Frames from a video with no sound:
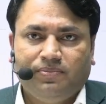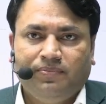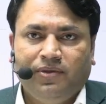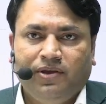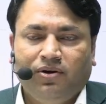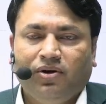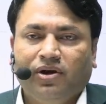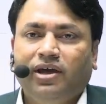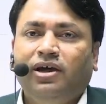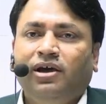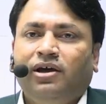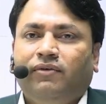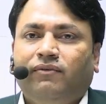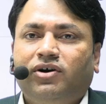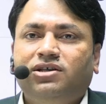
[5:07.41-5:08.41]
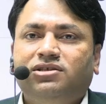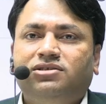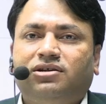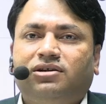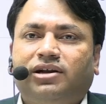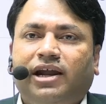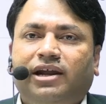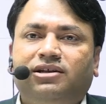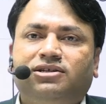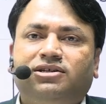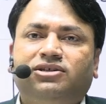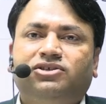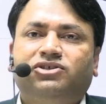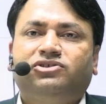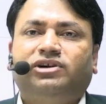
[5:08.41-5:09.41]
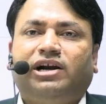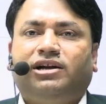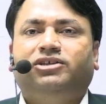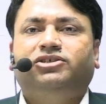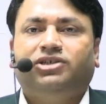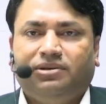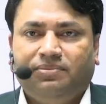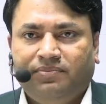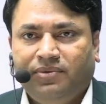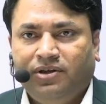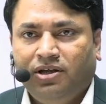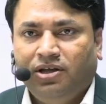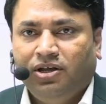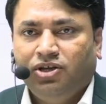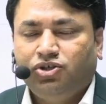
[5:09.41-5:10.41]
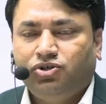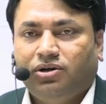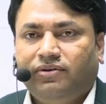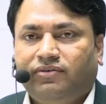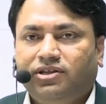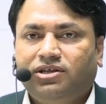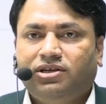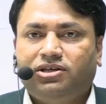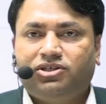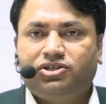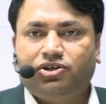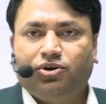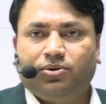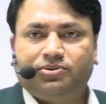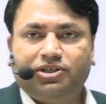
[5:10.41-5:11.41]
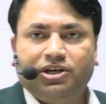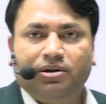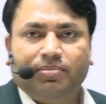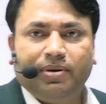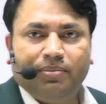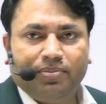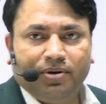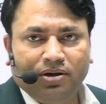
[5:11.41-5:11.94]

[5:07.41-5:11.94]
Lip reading: Okay, what is the right strategy to cover the history optional paper?